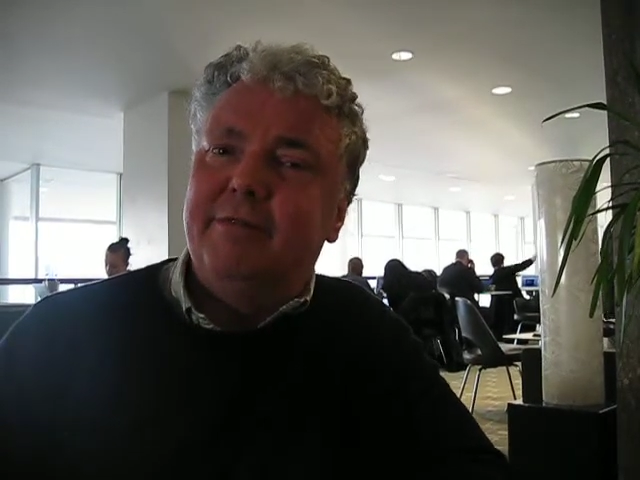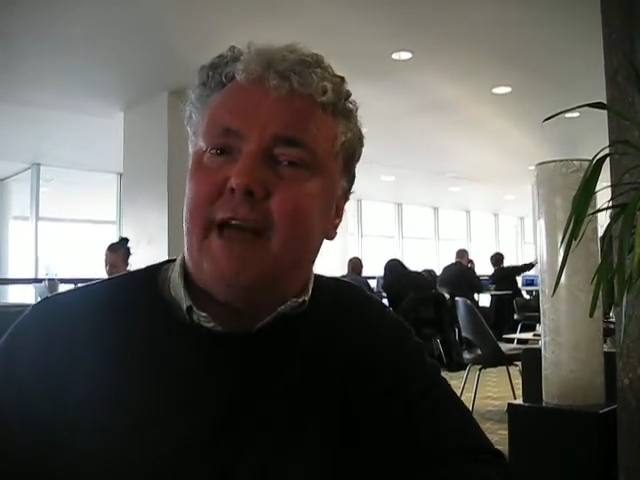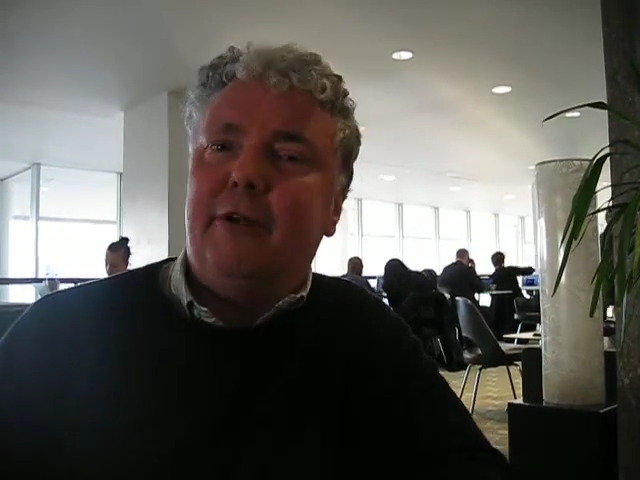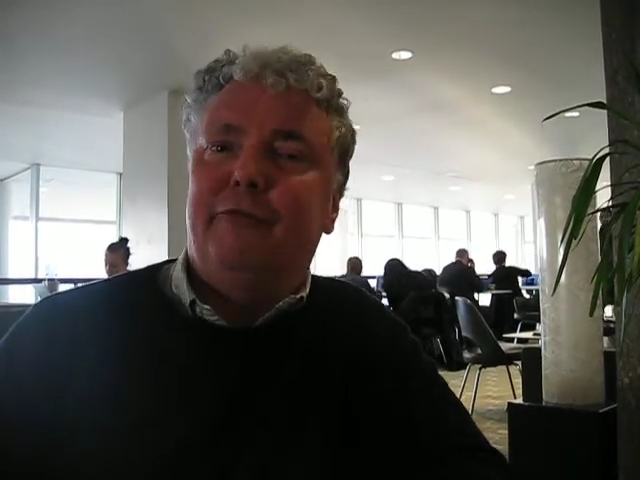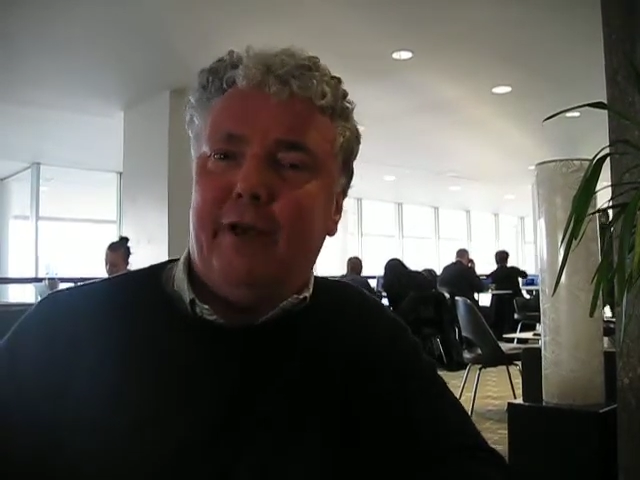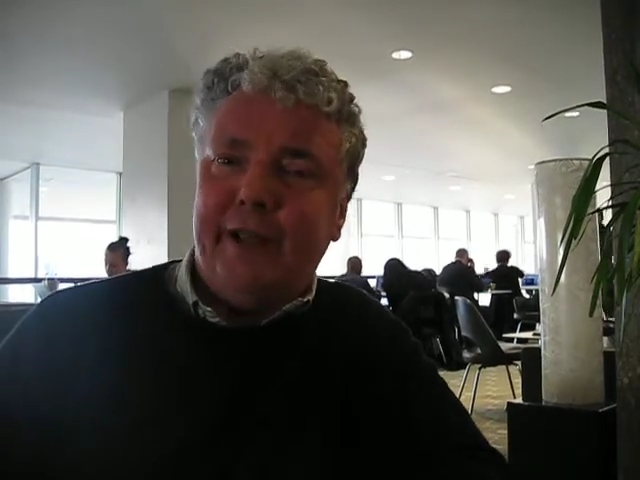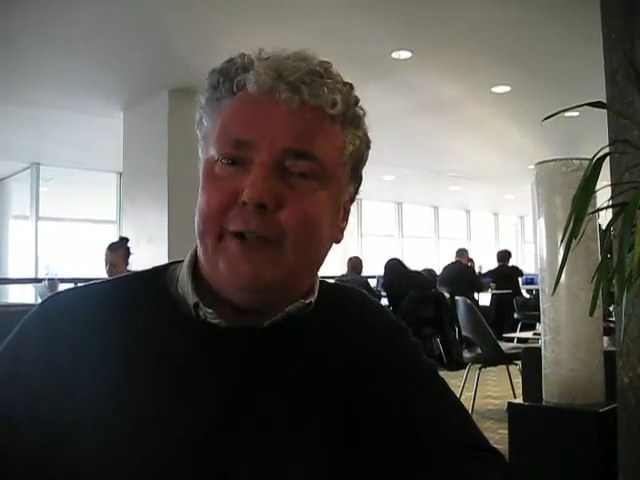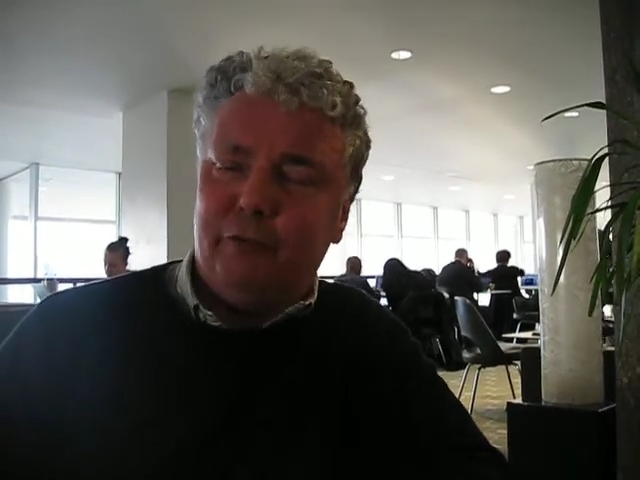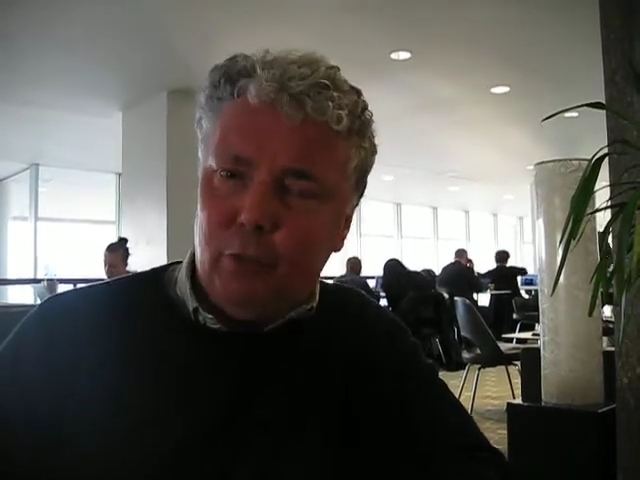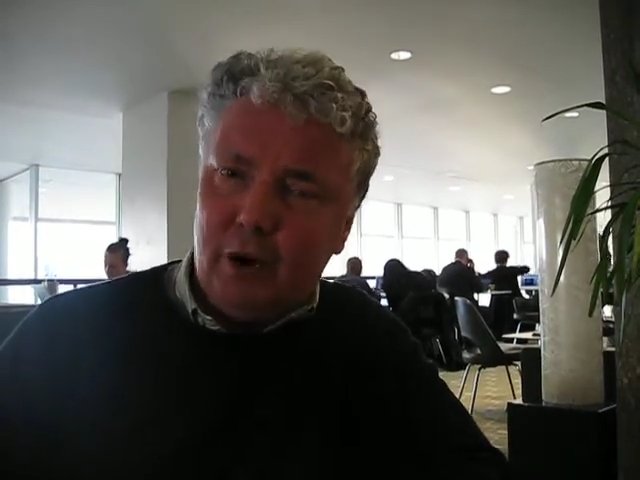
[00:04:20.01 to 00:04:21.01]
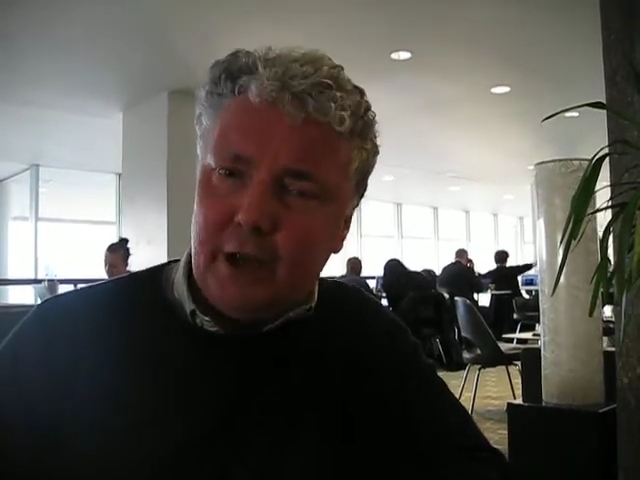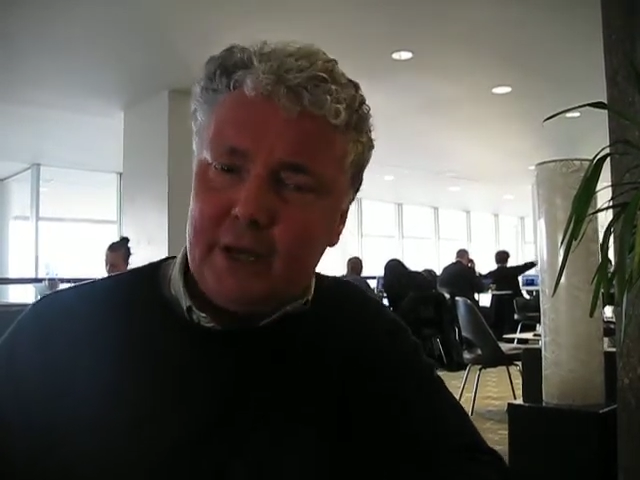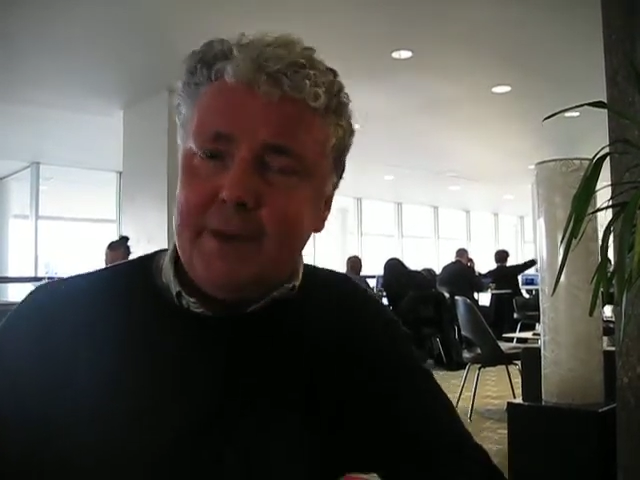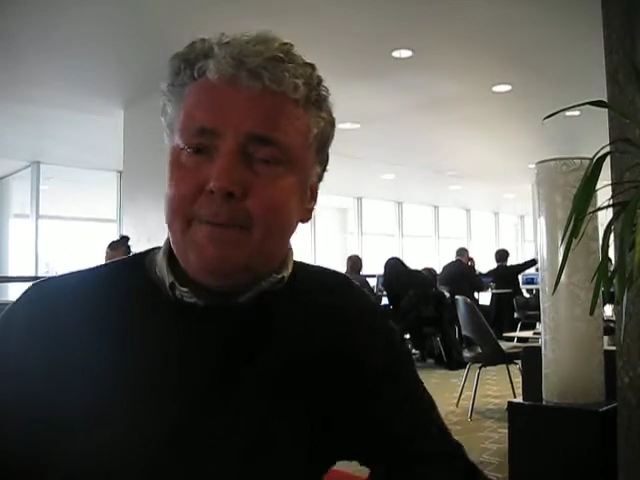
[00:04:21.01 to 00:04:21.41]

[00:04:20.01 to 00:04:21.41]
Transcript: that phase of work.